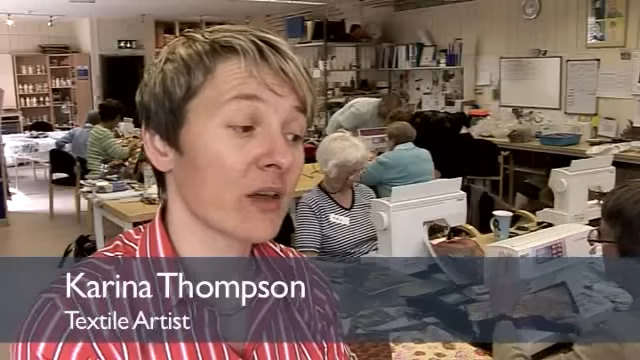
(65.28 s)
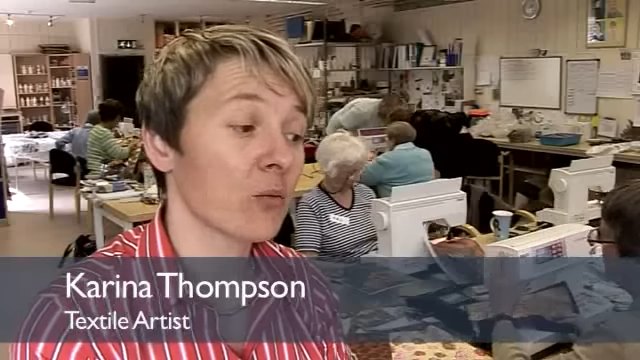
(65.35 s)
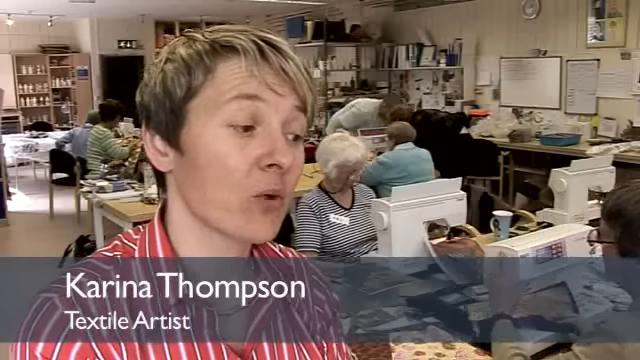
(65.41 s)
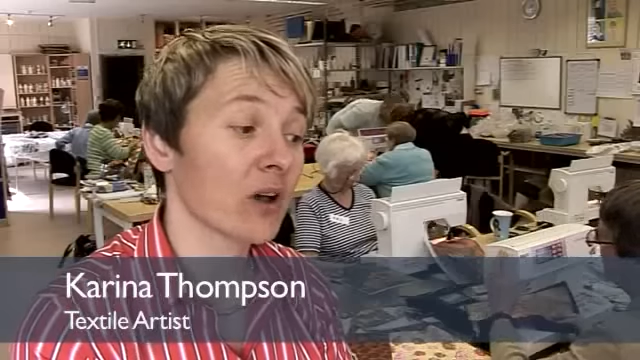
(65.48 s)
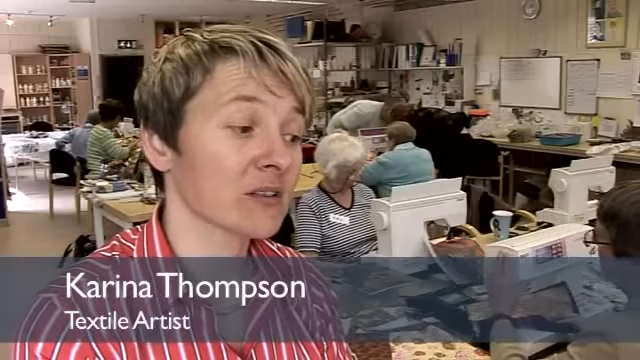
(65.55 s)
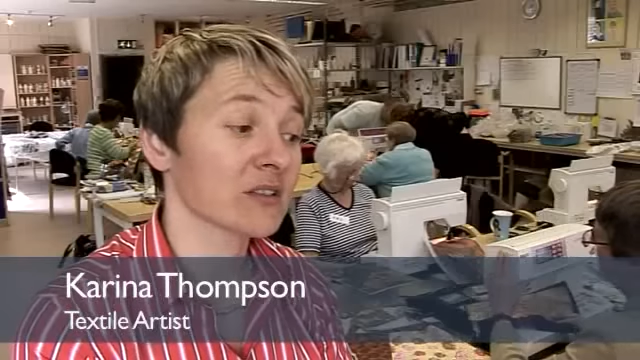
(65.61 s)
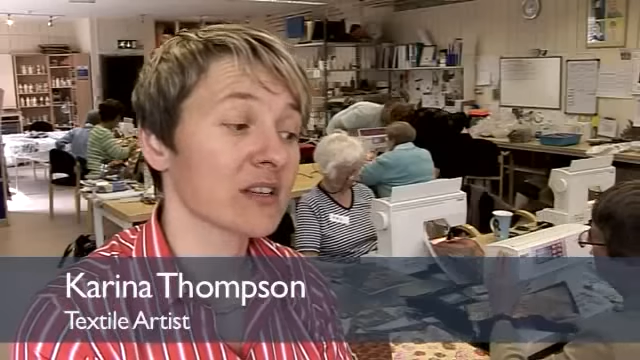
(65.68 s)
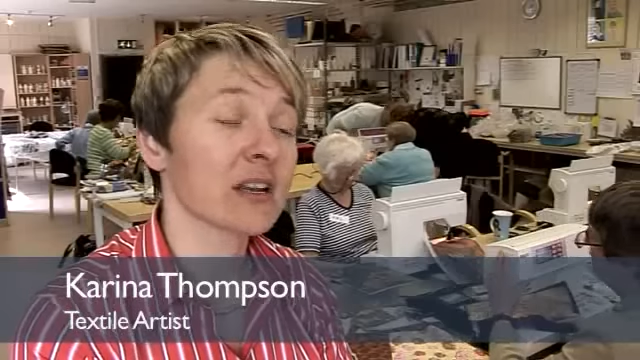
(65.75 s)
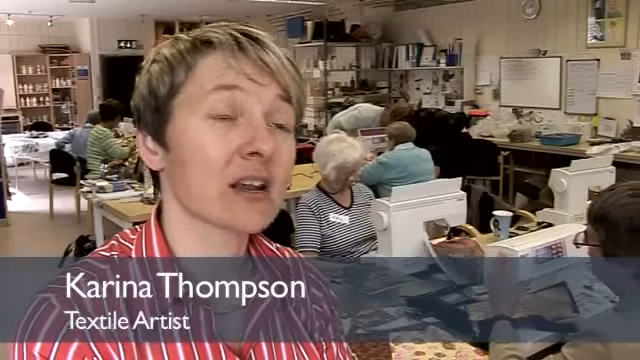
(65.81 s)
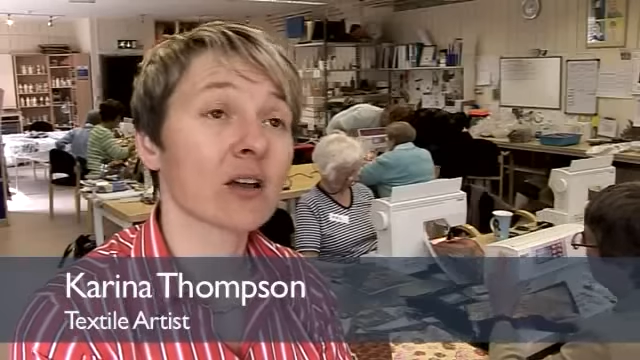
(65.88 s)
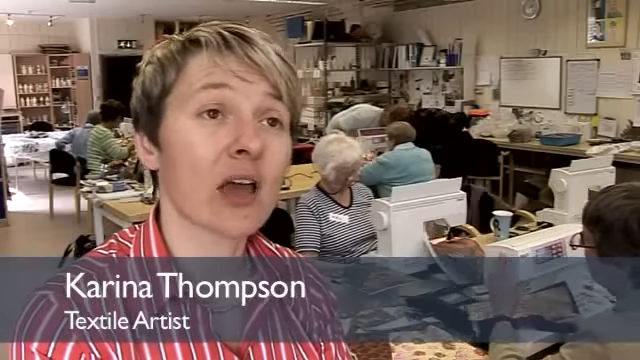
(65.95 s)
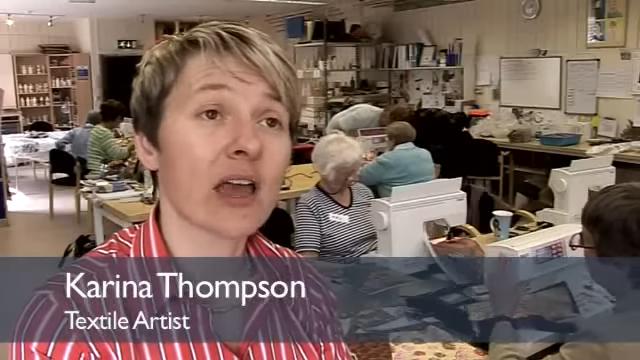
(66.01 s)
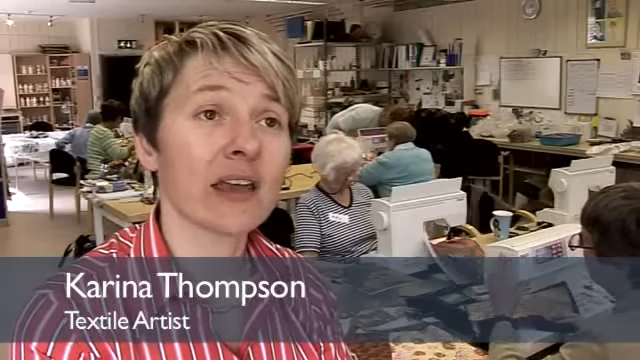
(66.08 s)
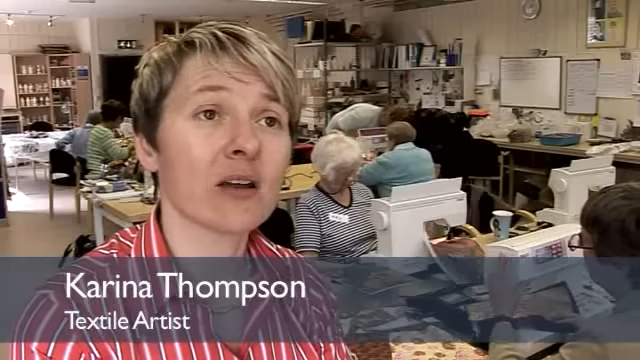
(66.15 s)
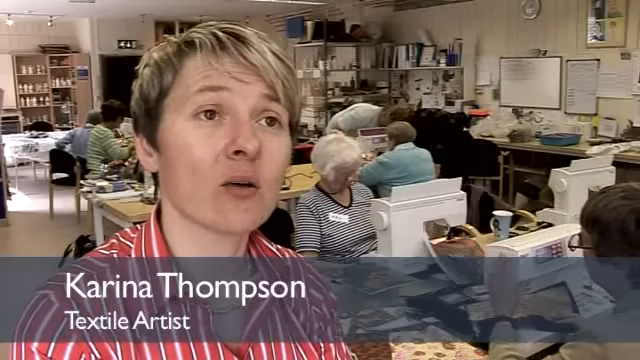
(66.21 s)
they worked in
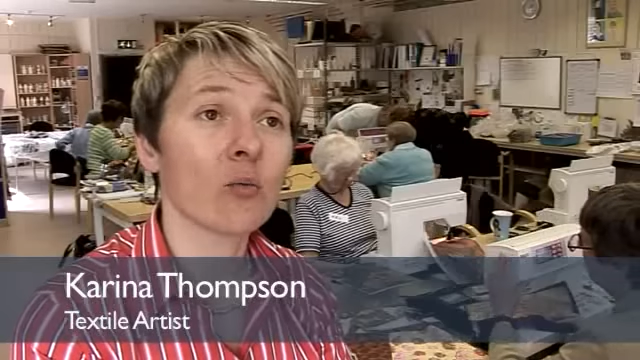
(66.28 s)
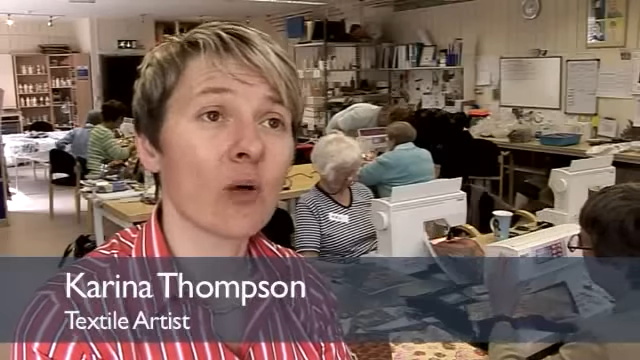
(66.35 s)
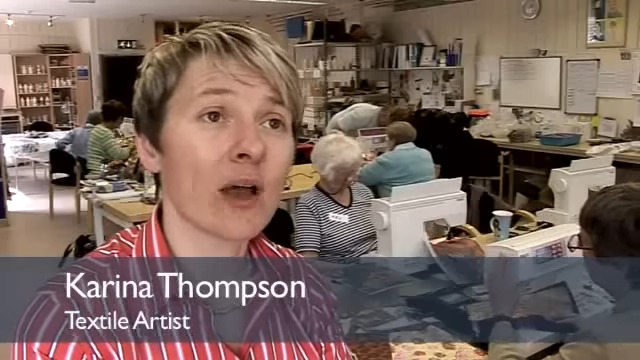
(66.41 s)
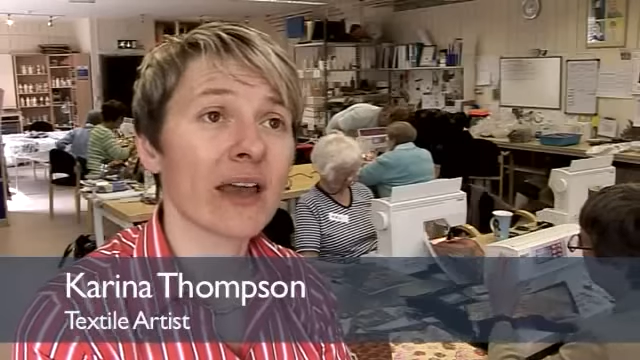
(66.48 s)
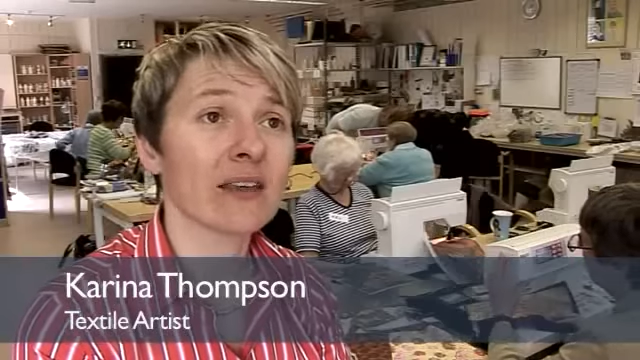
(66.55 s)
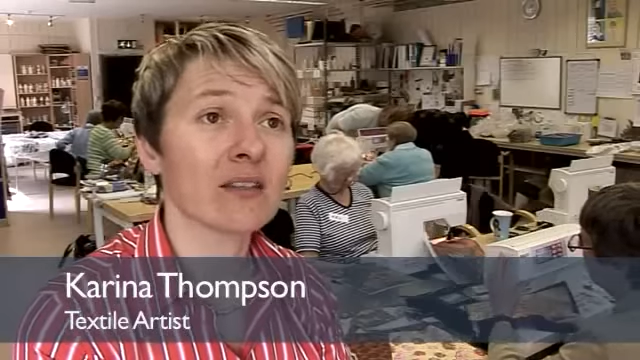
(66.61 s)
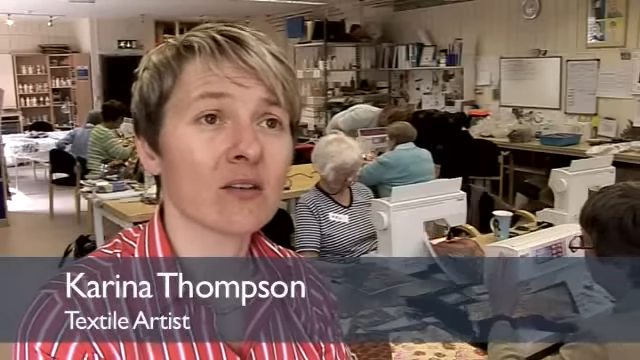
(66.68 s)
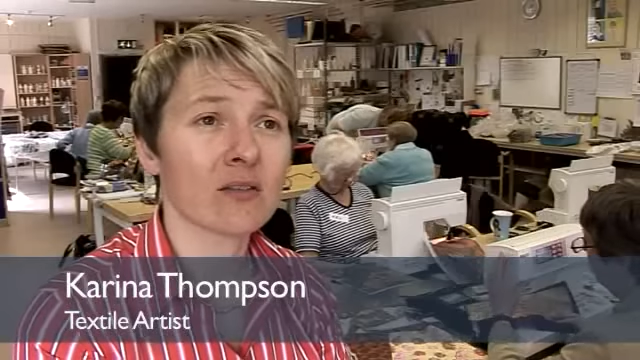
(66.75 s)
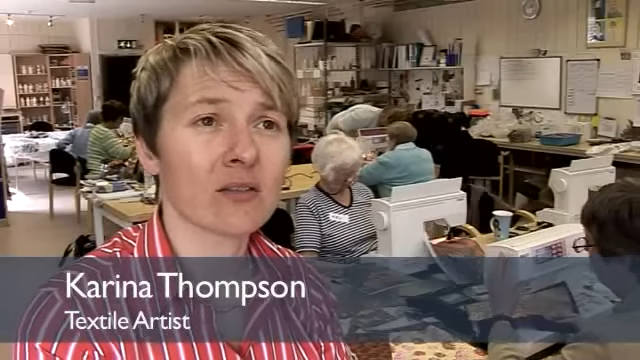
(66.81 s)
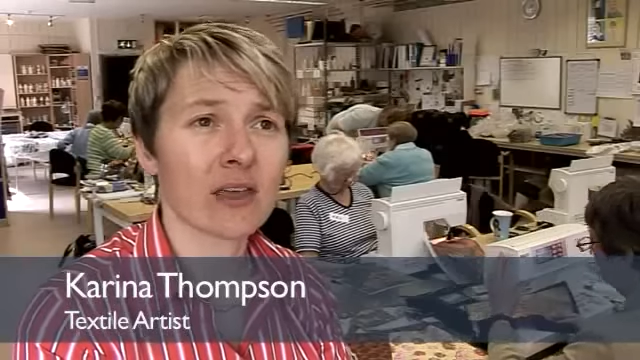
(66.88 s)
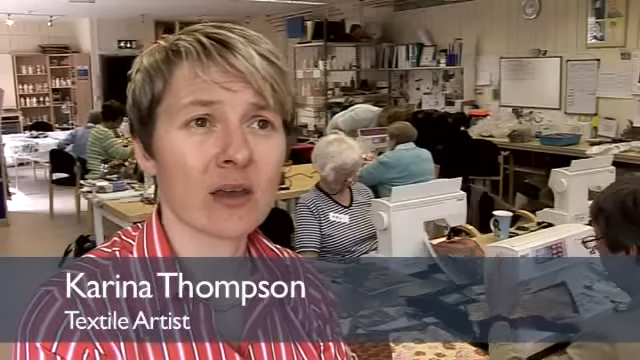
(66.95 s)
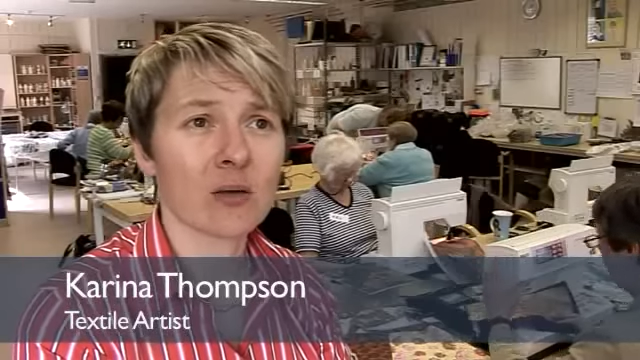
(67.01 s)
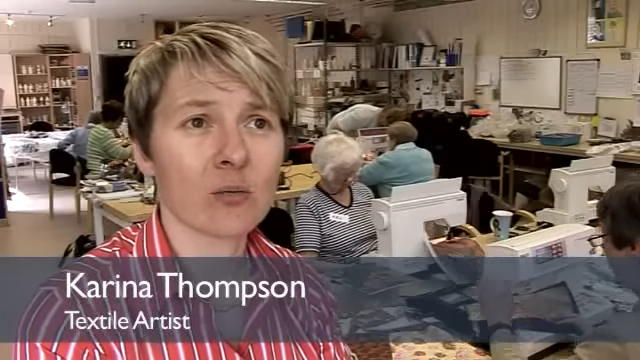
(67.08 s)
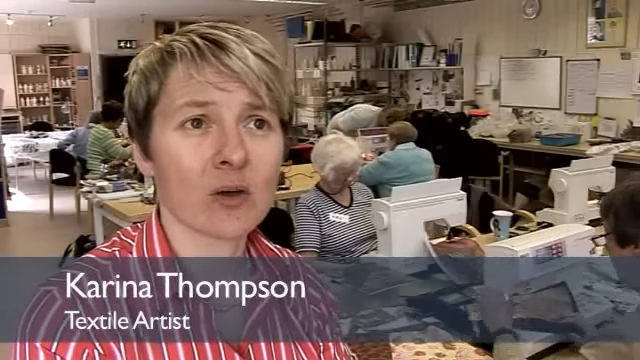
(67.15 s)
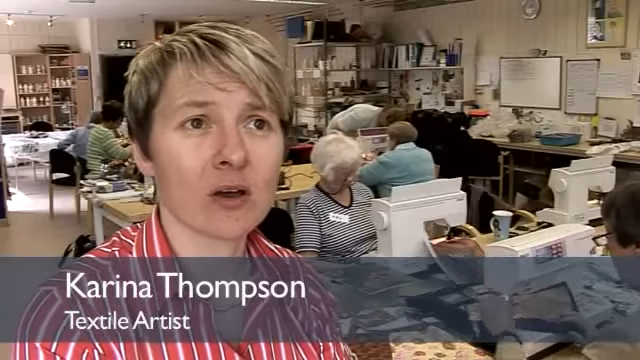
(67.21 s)
a, in a way
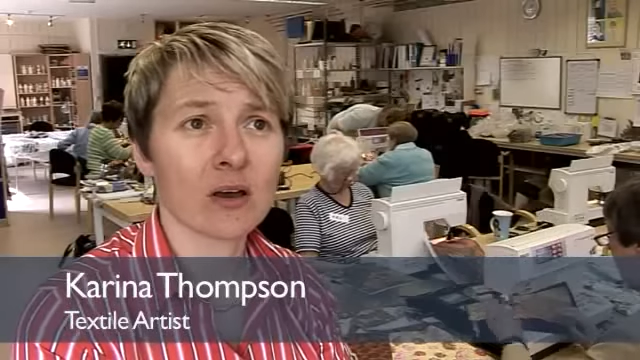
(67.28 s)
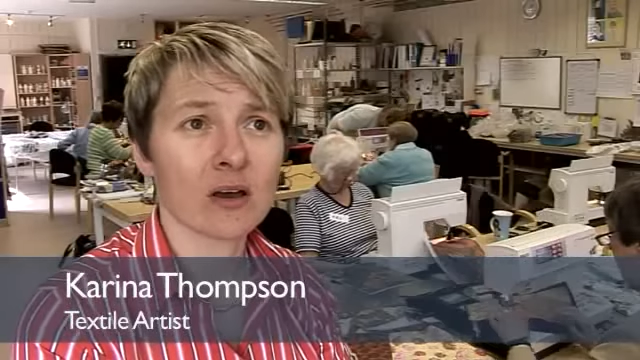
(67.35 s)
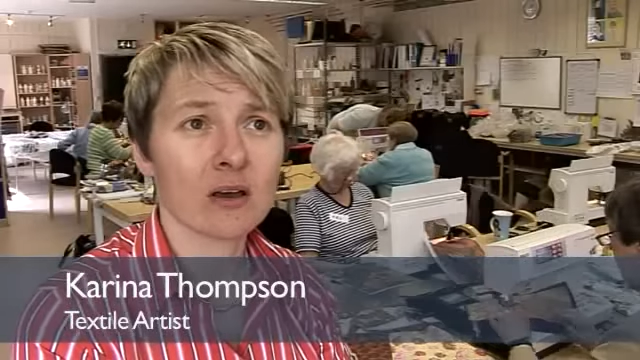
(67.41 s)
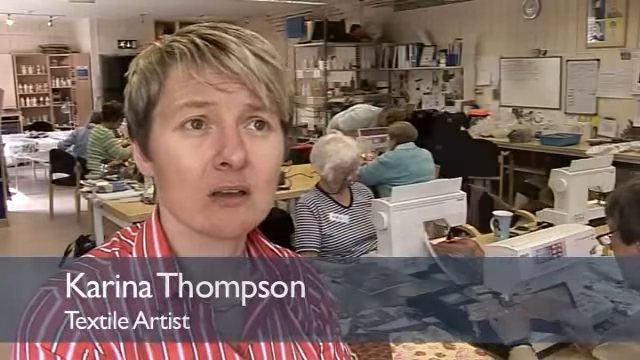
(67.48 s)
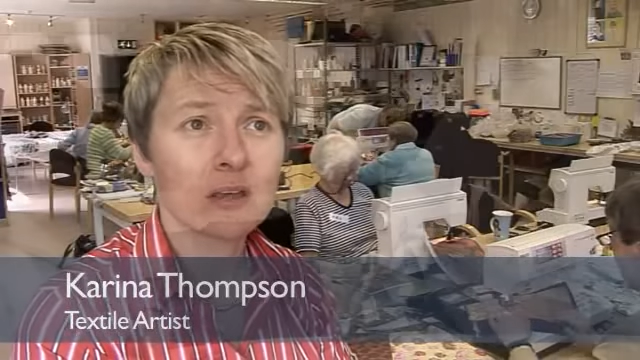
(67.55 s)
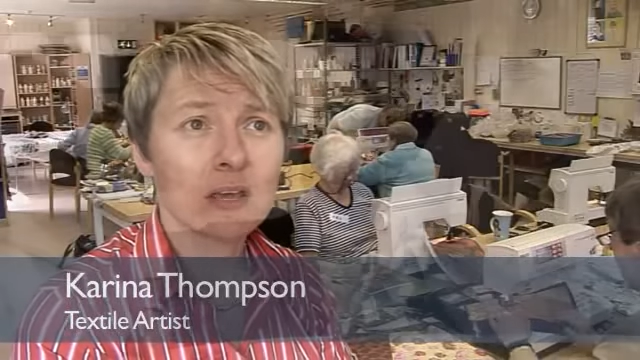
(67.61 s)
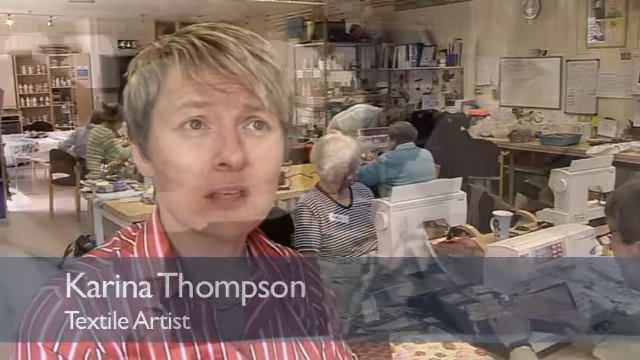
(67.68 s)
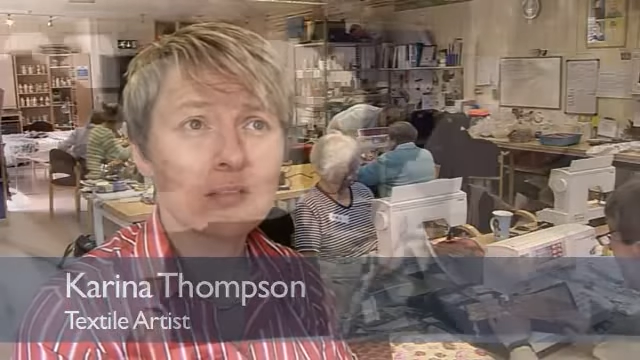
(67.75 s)
that they were